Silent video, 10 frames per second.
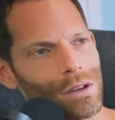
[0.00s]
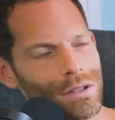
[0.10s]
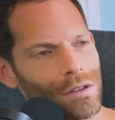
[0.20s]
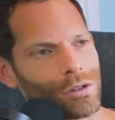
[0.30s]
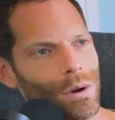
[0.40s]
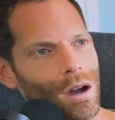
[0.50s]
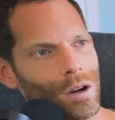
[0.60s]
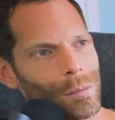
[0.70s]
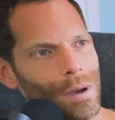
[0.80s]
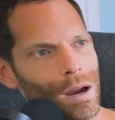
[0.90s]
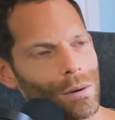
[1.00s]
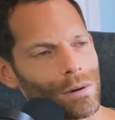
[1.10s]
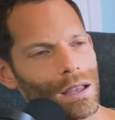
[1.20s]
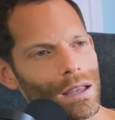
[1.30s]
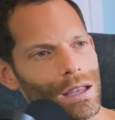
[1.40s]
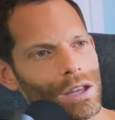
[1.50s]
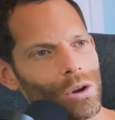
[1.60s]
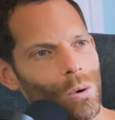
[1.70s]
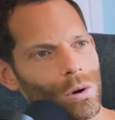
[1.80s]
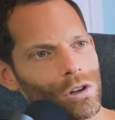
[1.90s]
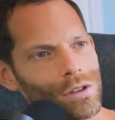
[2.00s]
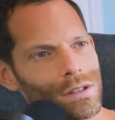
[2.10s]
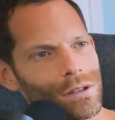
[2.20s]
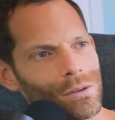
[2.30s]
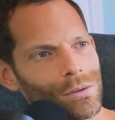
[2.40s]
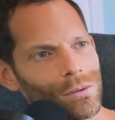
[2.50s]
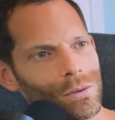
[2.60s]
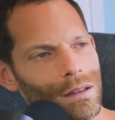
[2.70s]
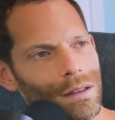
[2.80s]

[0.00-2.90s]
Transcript: yourself to a higher power in order to